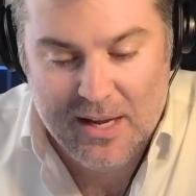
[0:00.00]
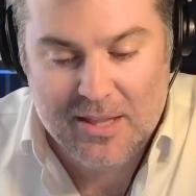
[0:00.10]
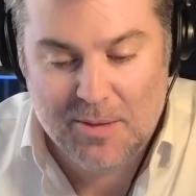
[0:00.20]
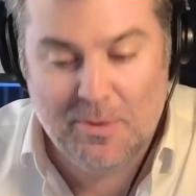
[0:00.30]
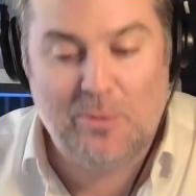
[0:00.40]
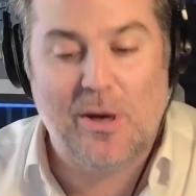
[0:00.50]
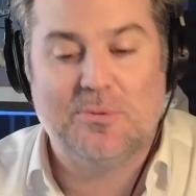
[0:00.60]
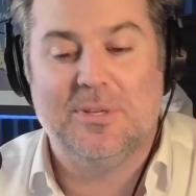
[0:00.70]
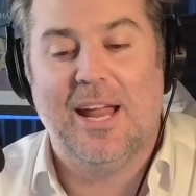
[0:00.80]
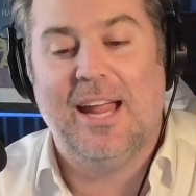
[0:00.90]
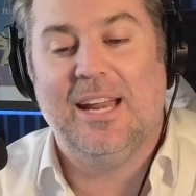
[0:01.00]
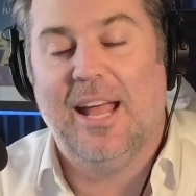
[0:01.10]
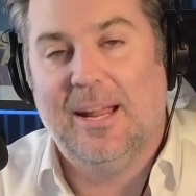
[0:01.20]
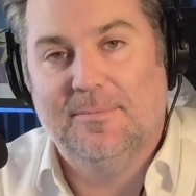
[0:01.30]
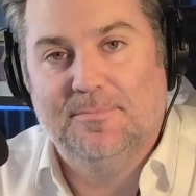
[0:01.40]
The Midwest was at
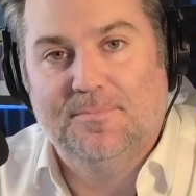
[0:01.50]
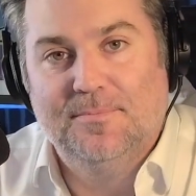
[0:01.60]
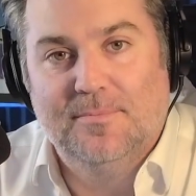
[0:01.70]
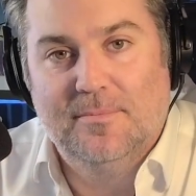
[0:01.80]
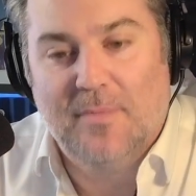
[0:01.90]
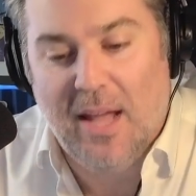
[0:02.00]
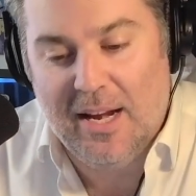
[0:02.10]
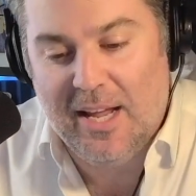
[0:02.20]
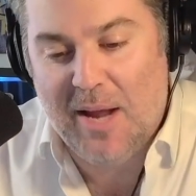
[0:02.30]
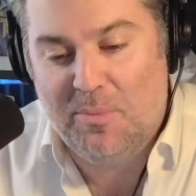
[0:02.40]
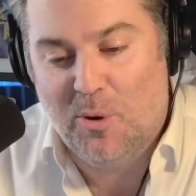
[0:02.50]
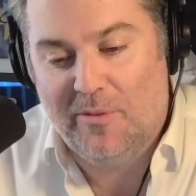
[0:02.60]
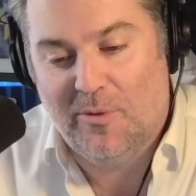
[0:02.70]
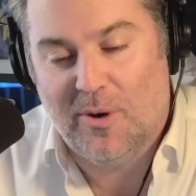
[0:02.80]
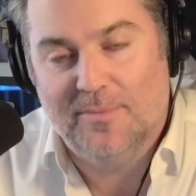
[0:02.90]

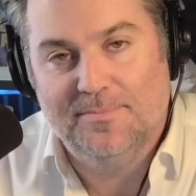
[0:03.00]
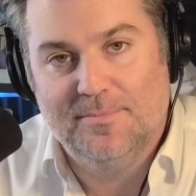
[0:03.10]
88.4.